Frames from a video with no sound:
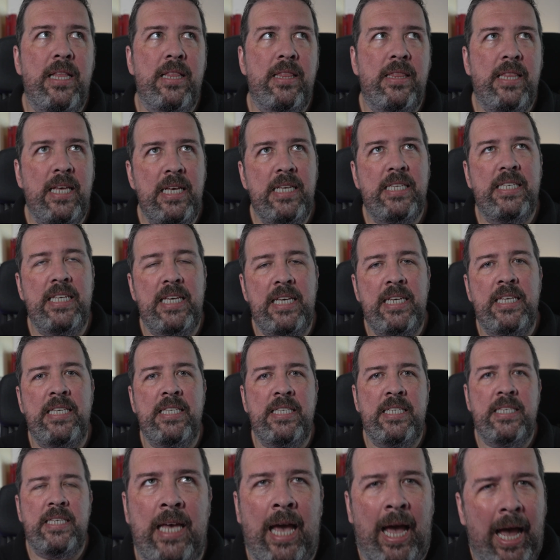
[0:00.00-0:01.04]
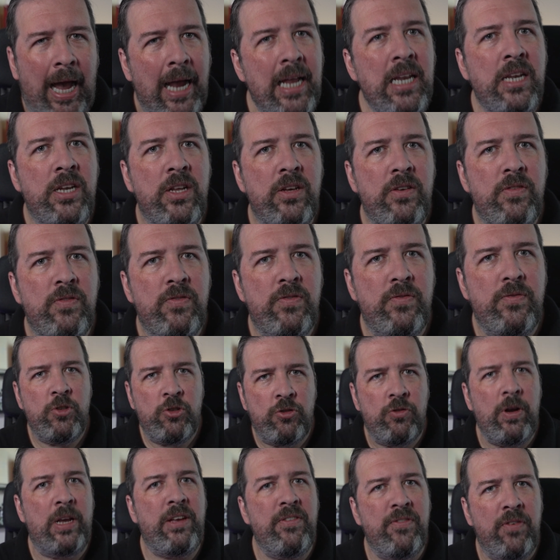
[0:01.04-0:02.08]
This is kind of
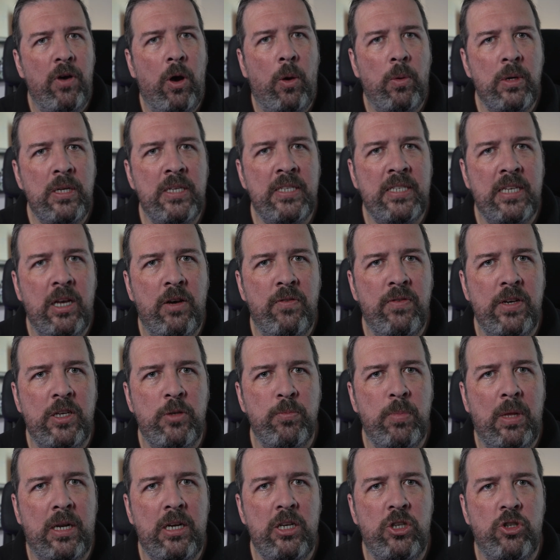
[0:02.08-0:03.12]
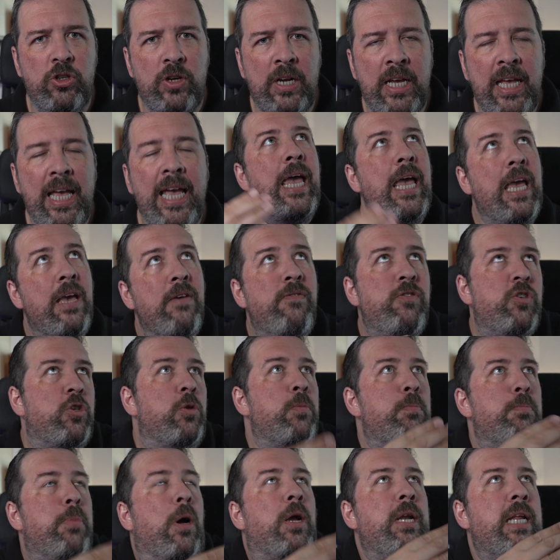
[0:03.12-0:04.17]
straightforward and self-explanatory. If
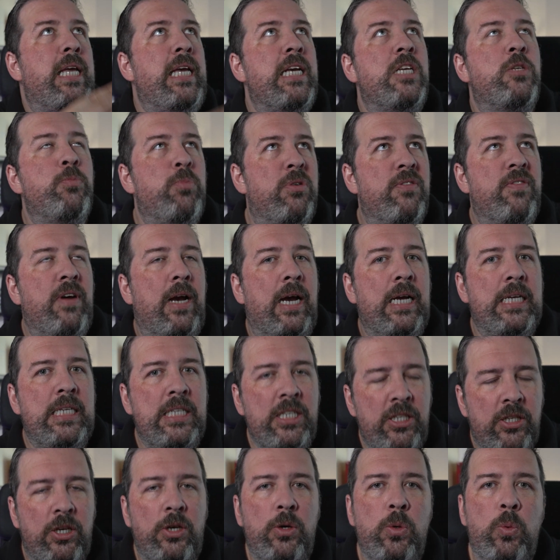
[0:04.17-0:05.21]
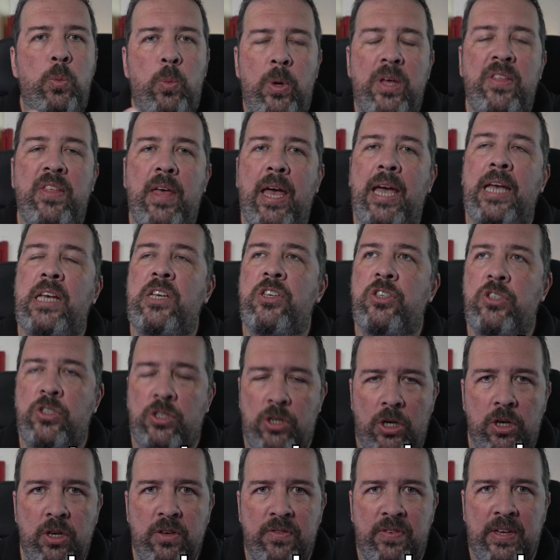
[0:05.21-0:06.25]
somebody is providing you with a
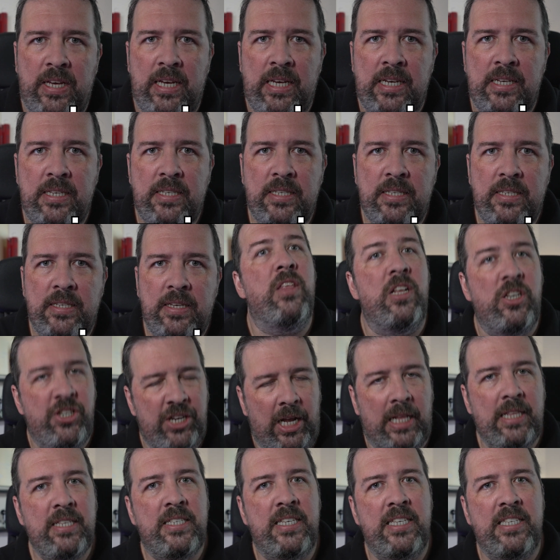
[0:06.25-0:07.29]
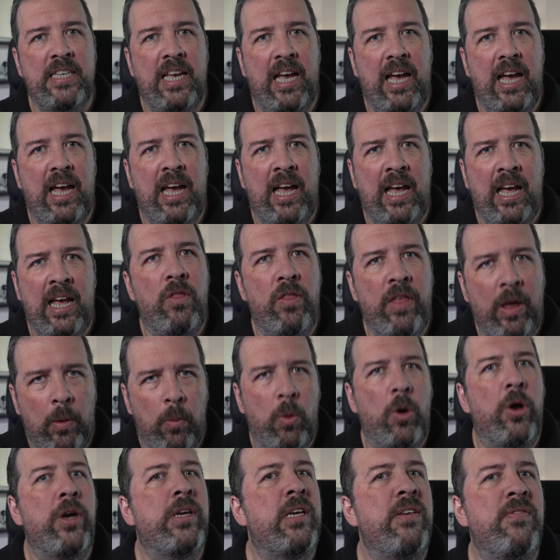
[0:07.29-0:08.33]
service, the chances are they're
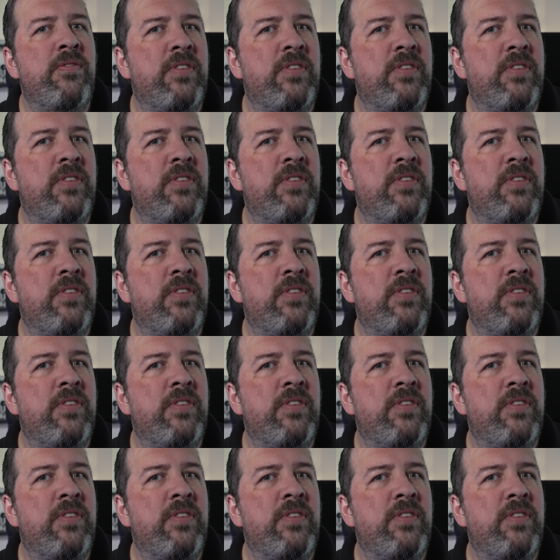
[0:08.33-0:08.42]
working